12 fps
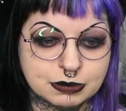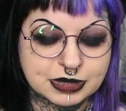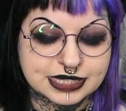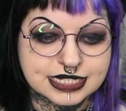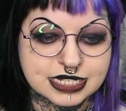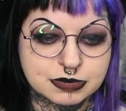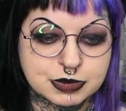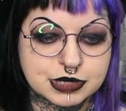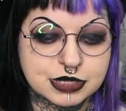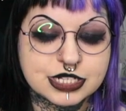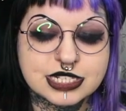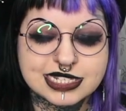But this
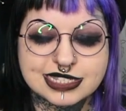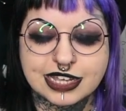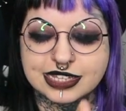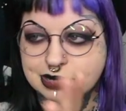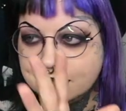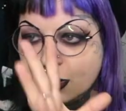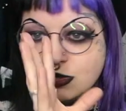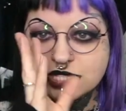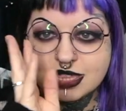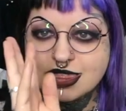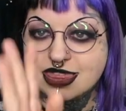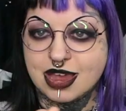is like the
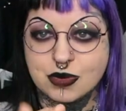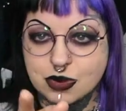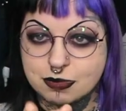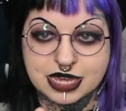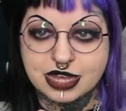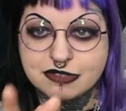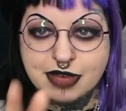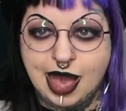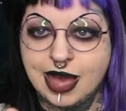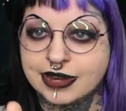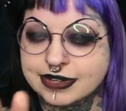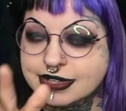most therapy I've
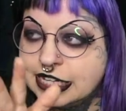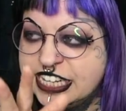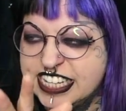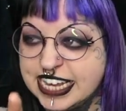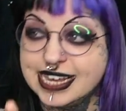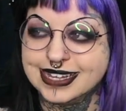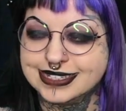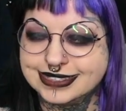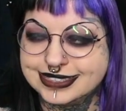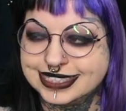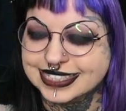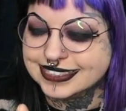had in
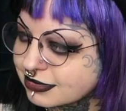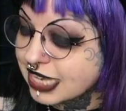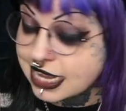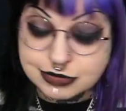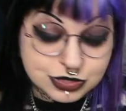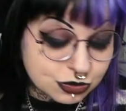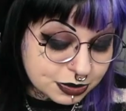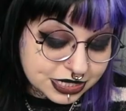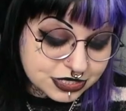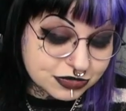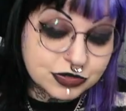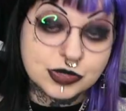years. And it was all
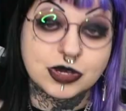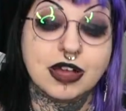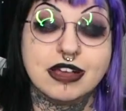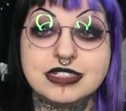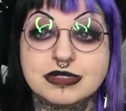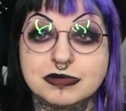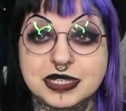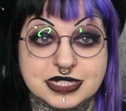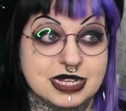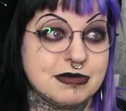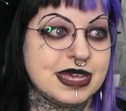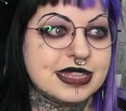because of you guys,
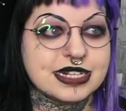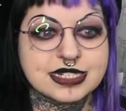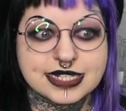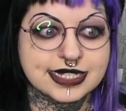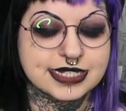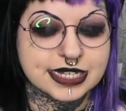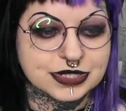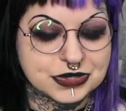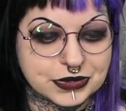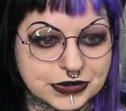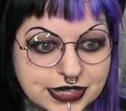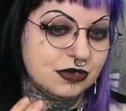because I made that silly
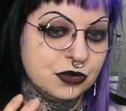TikTok.